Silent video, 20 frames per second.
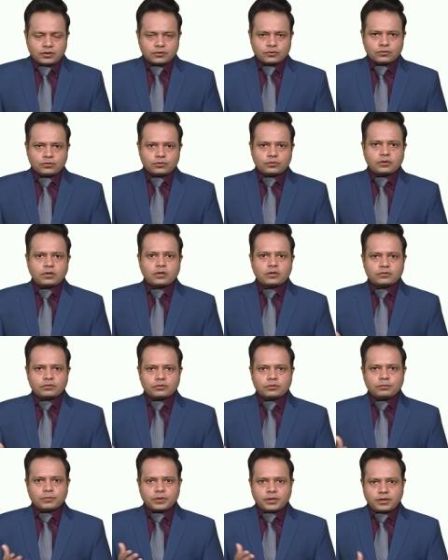should
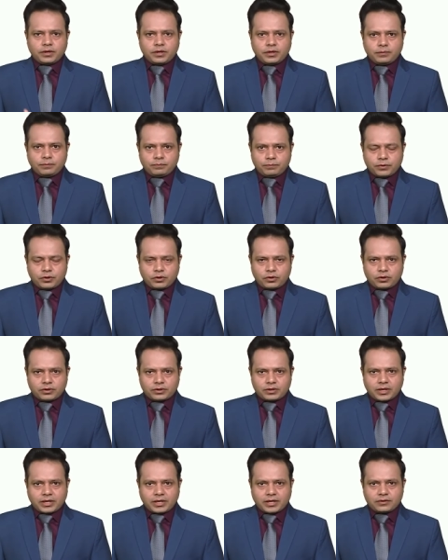also be
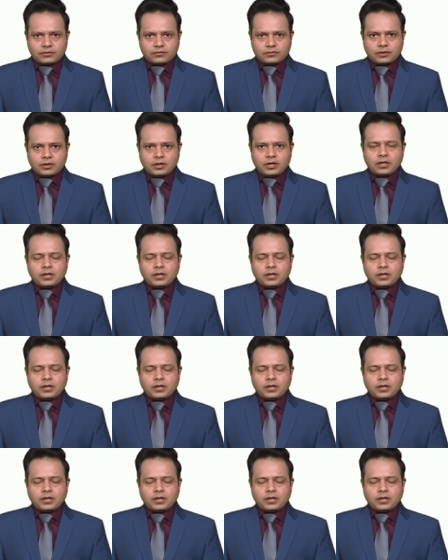prioritized